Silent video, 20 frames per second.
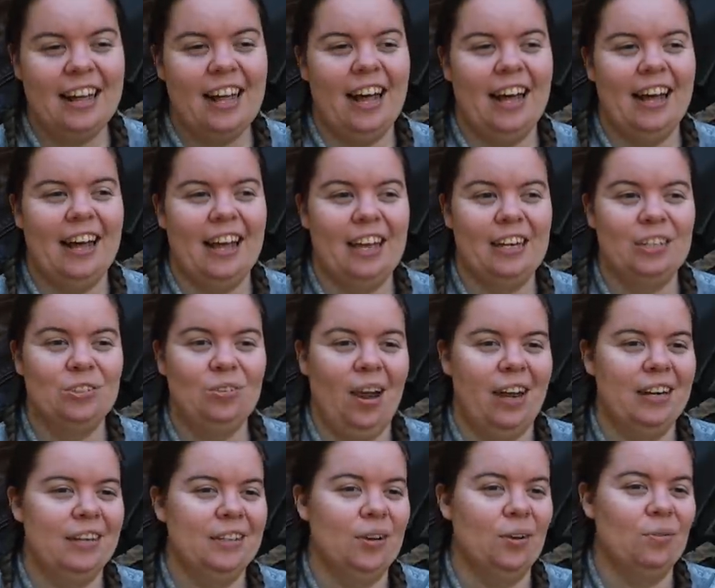I
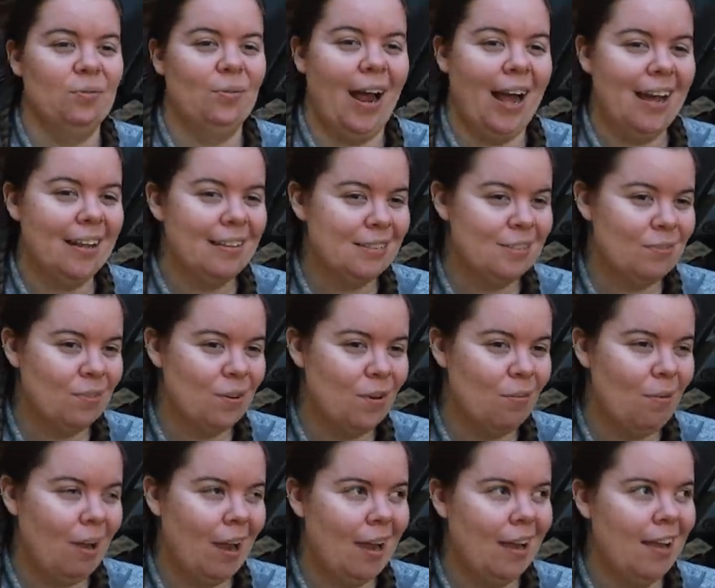tried to go rackless for
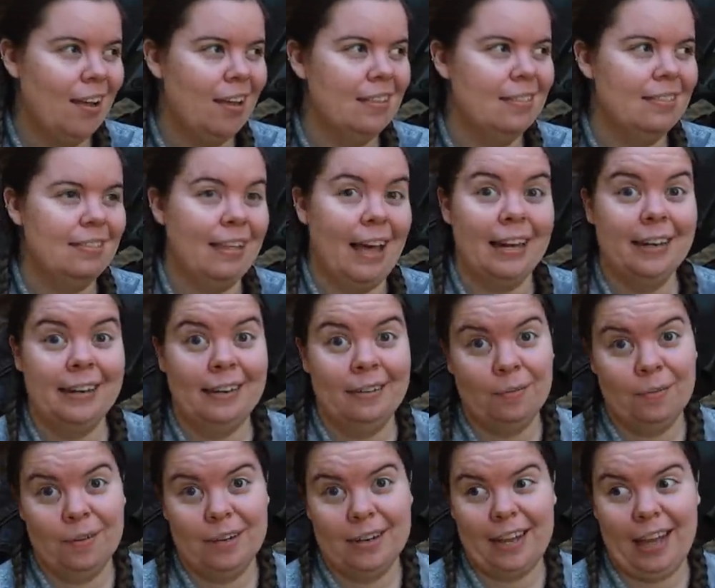a while. That
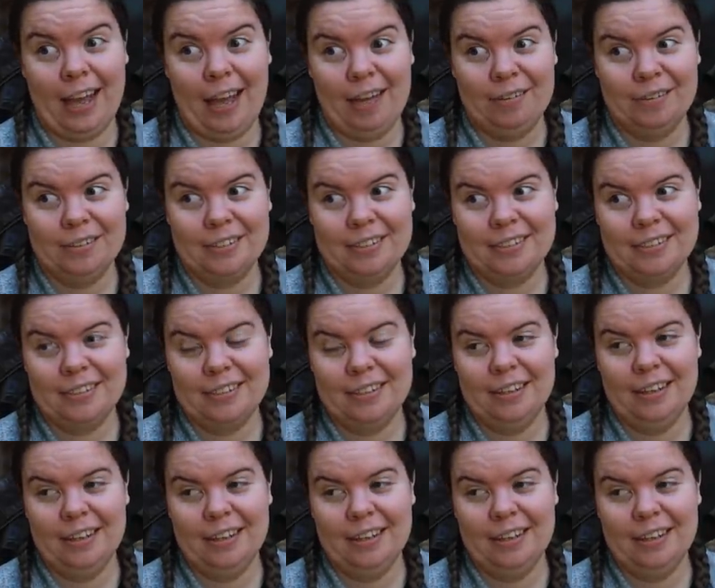didn't work out.